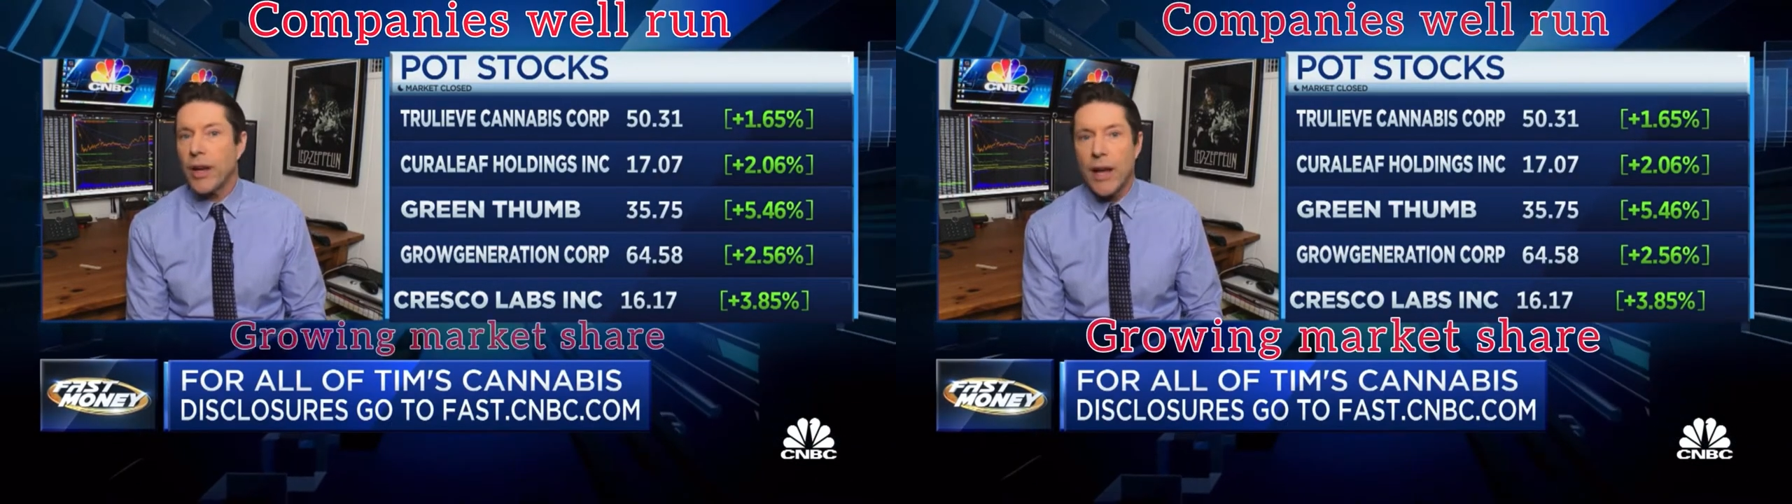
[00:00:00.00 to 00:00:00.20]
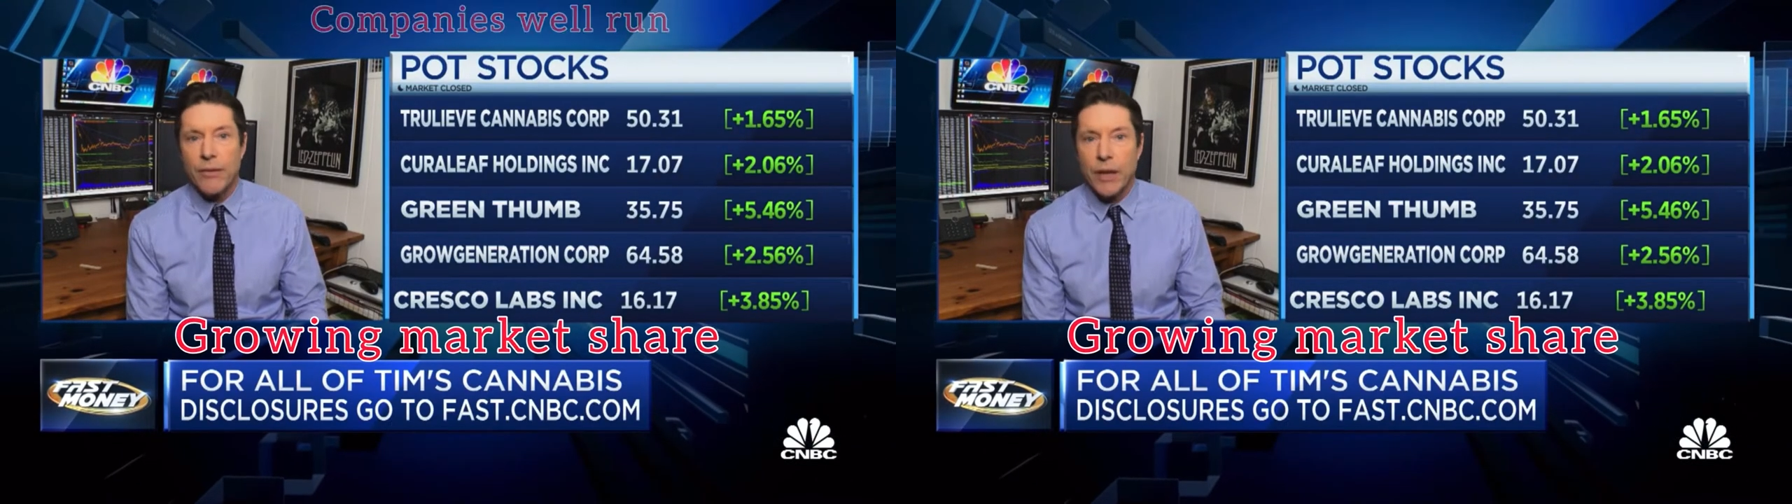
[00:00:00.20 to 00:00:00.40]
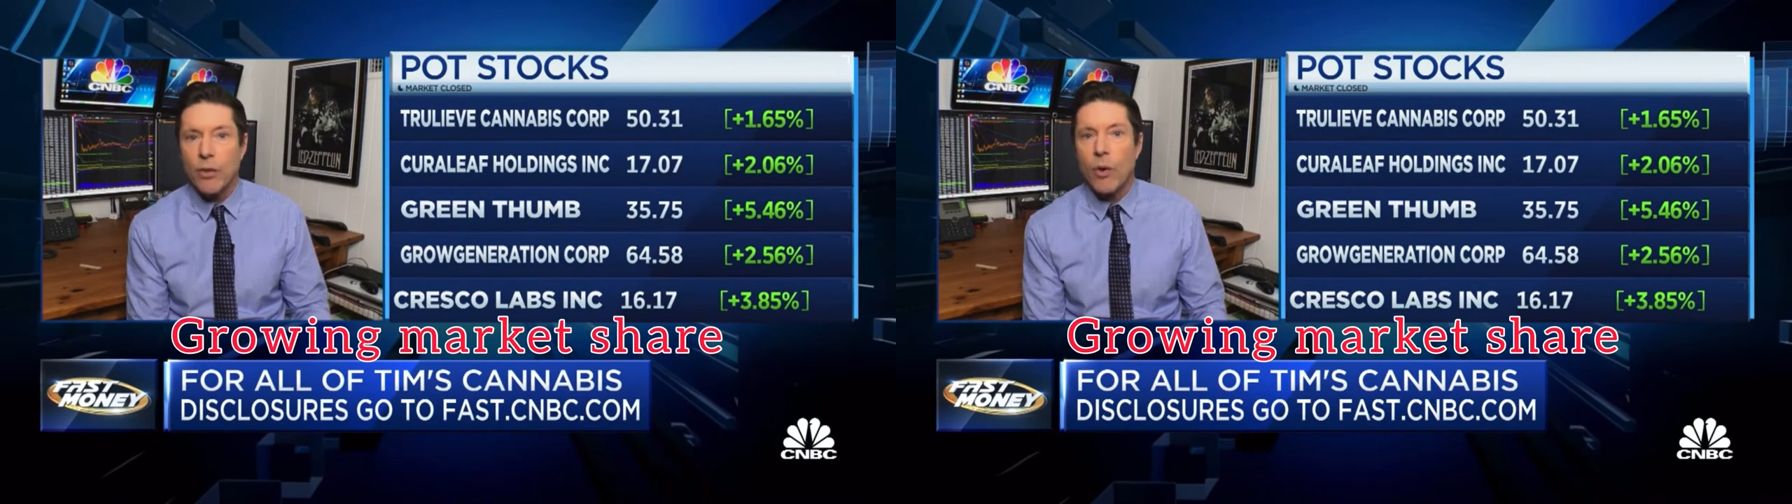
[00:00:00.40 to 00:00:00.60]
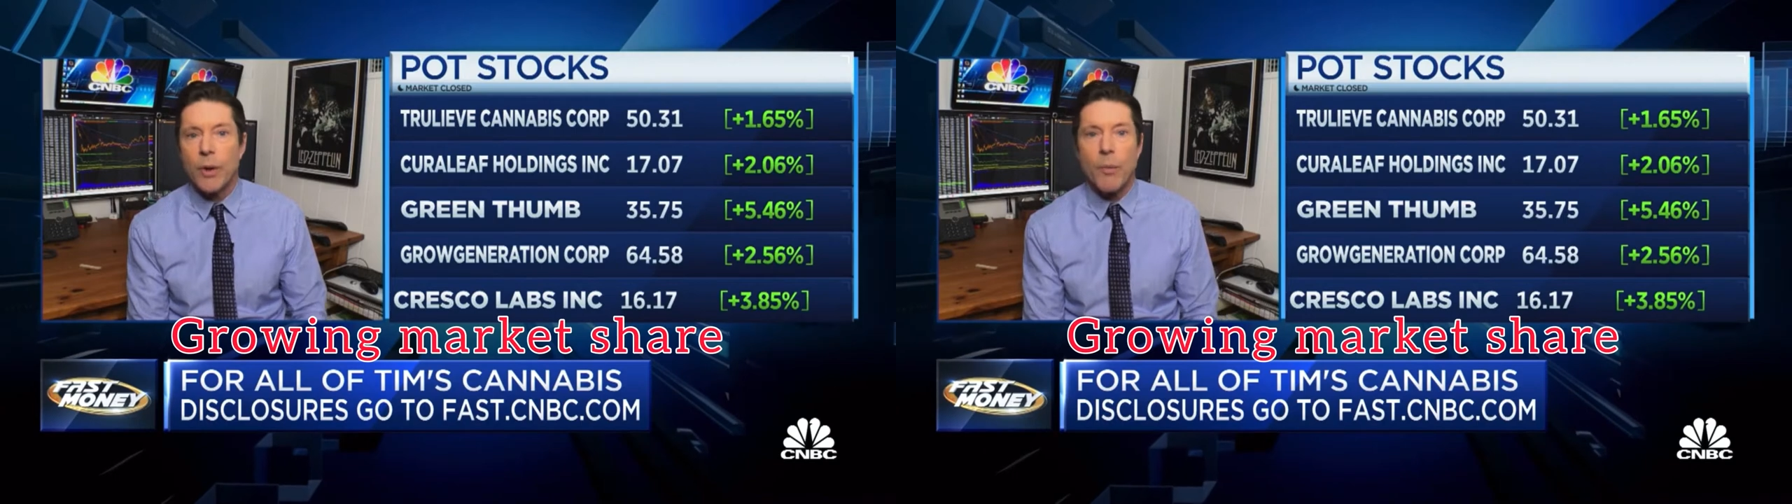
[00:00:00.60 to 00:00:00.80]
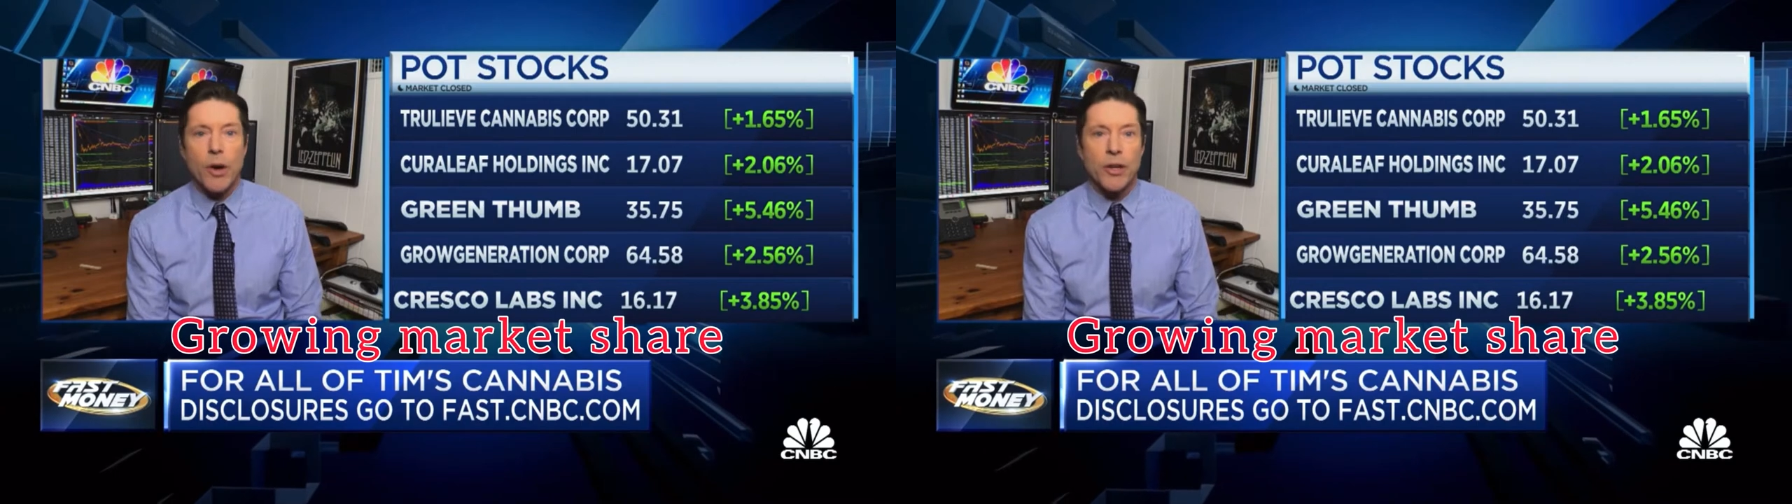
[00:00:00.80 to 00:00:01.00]
and have a
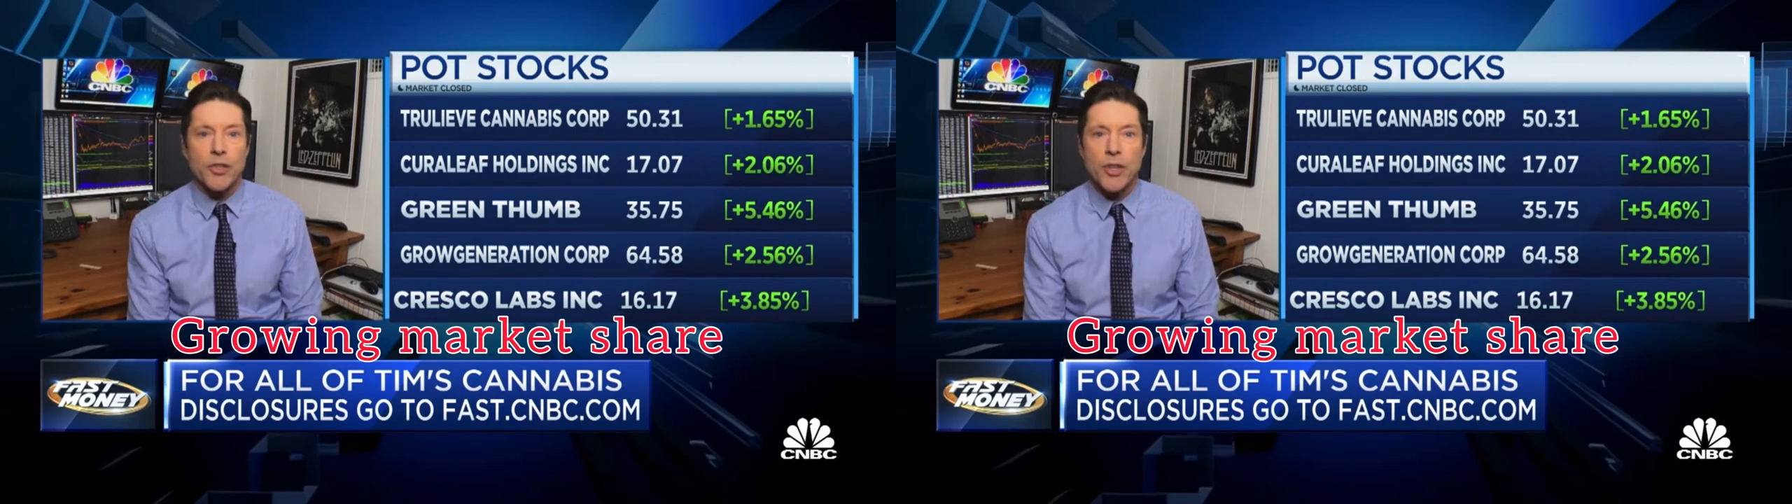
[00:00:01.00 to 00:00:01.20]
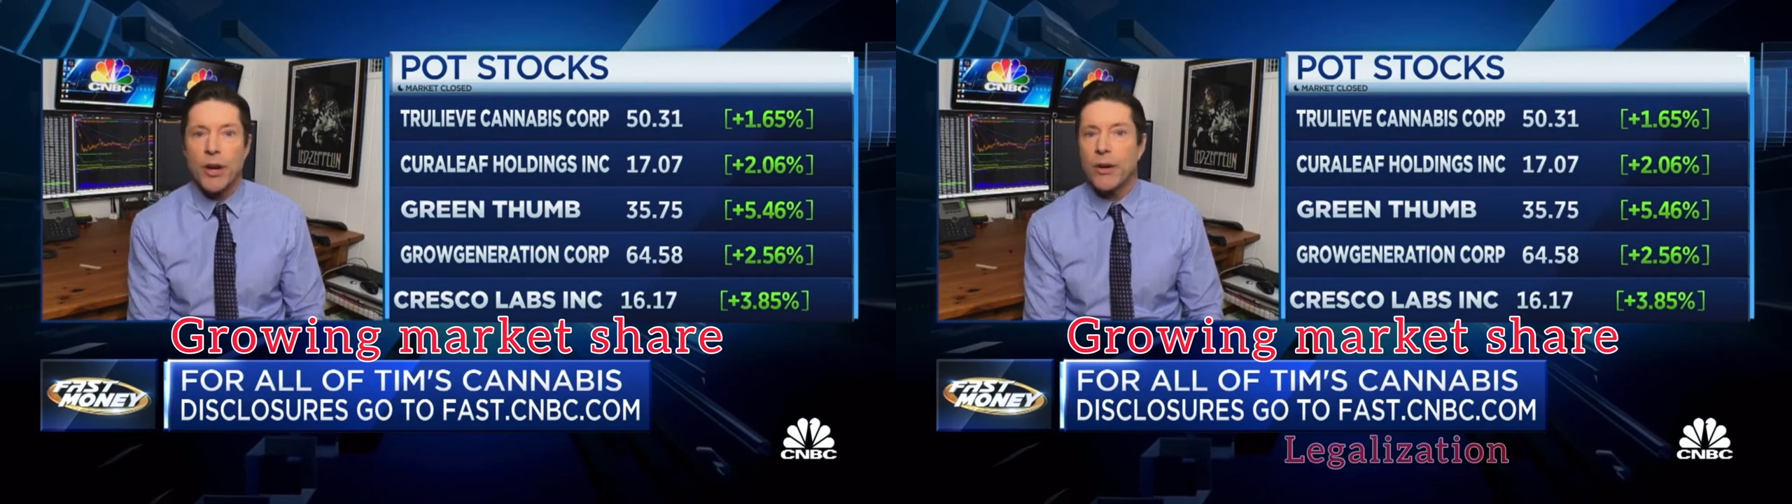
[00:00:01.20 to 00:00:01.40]
growing market share.